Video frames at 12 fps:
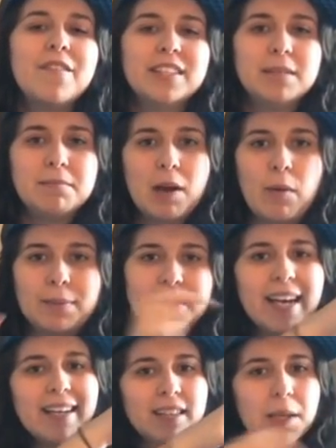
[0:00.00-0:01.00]
Visit my
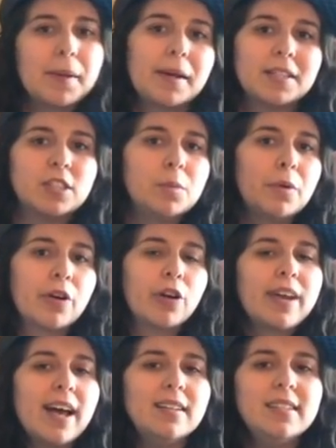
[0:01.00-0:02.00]
website,
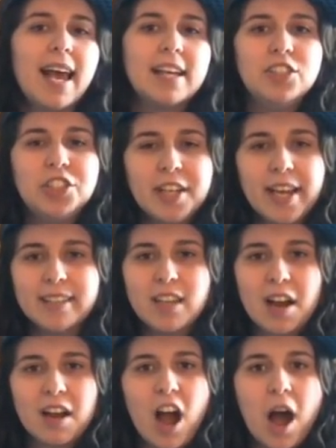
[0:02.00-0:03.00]

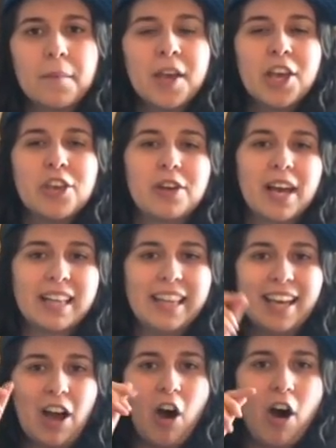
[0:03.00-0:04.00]
www.supergirlkels.sgk.com. You can
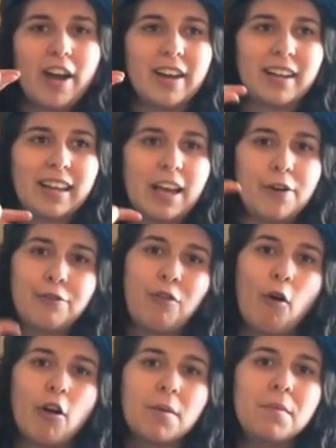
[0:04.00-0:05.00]
click on like a
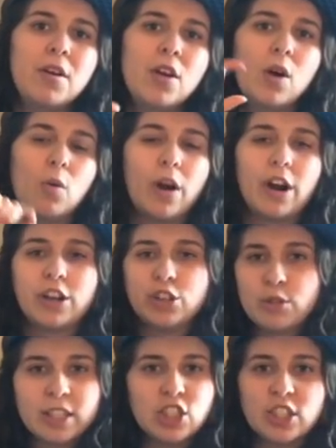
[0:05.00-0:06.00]
forum where
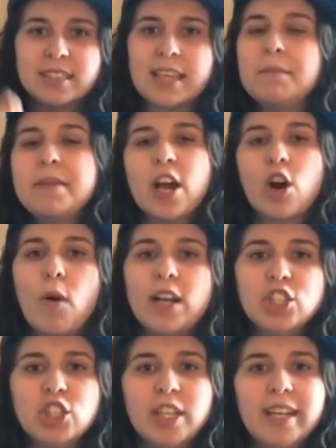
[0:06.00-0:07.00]
you can just send me a
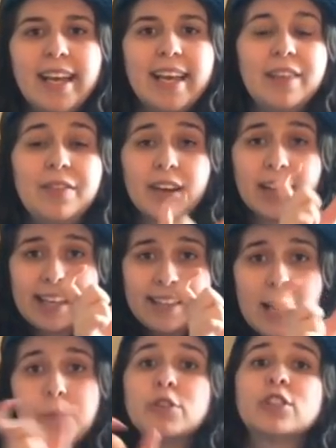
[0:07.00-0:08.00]
question in the
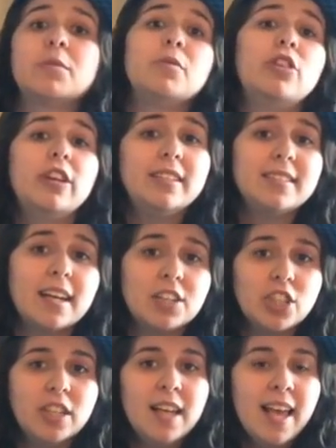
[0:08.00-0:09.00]
Tamers community
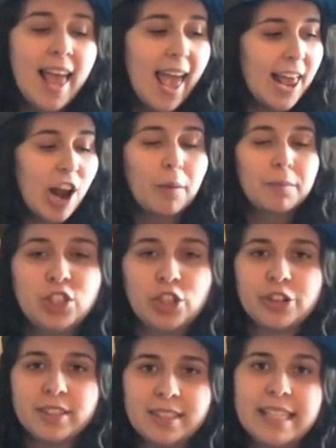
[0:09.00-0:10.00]
section and
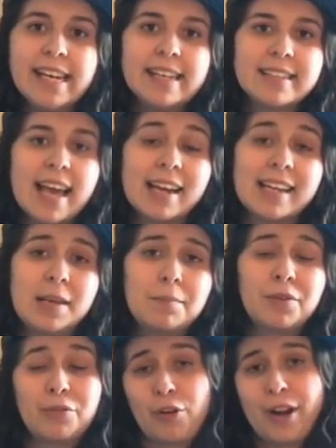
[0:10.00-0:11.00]
sure to see it and keep
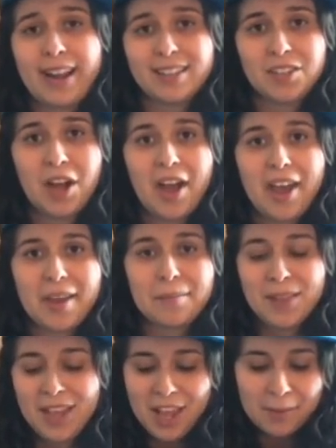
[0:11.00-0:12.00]
it for next time.
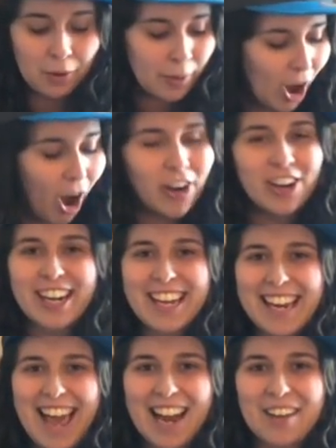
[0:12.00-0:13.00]
But we are gonna
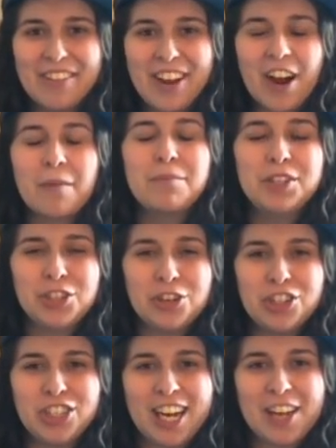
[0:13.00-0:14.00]
get out of here. Be sure
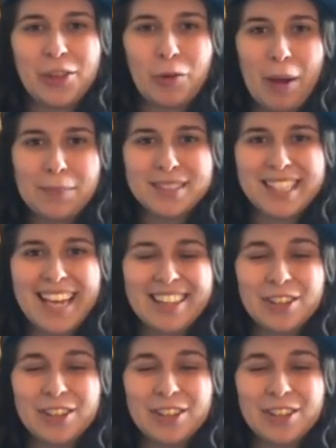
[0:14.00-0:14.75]
you check out the website.